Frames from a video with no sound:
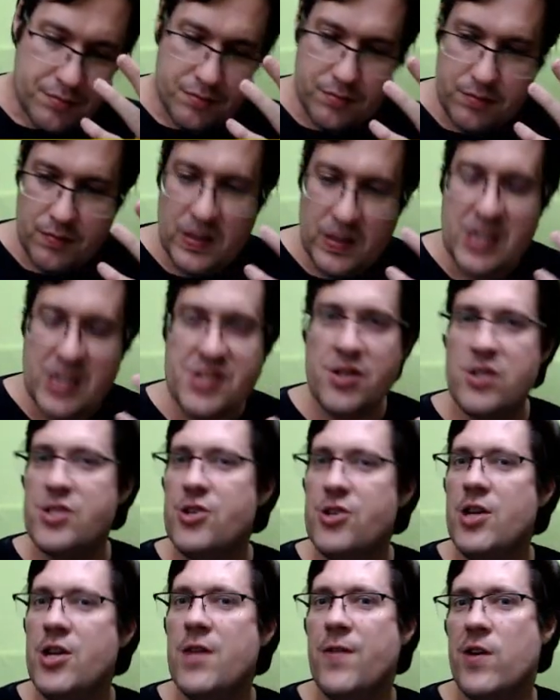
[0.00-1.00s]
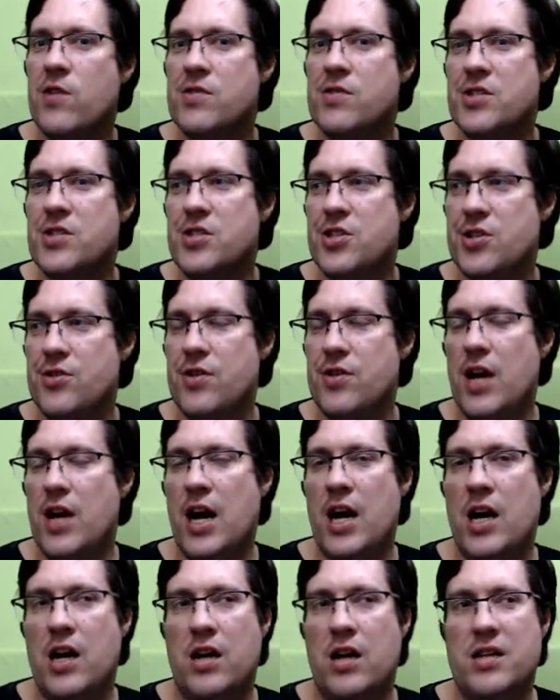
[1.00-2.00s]
it's not too difficult to do.
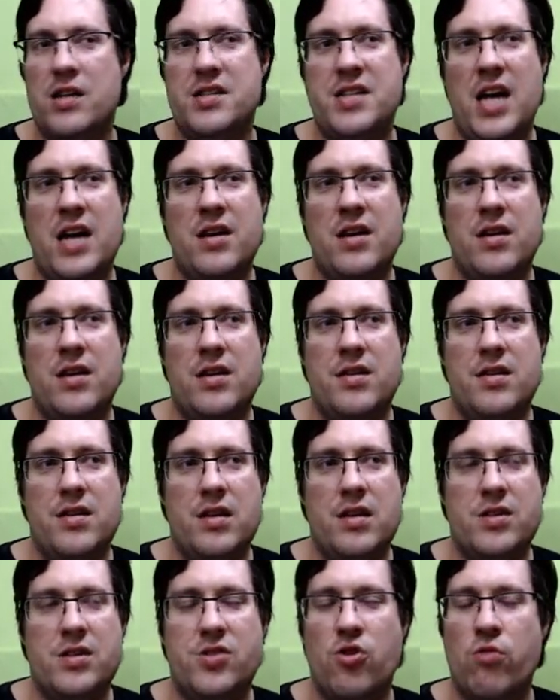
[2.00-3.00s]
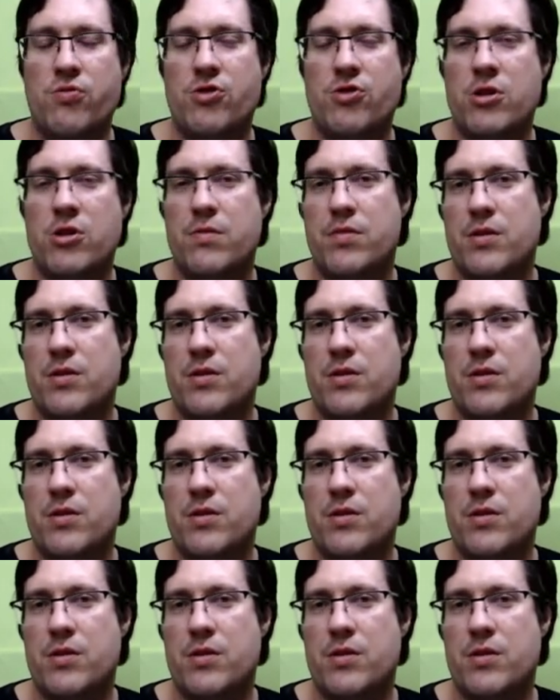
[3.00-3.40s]
A Stormtrooper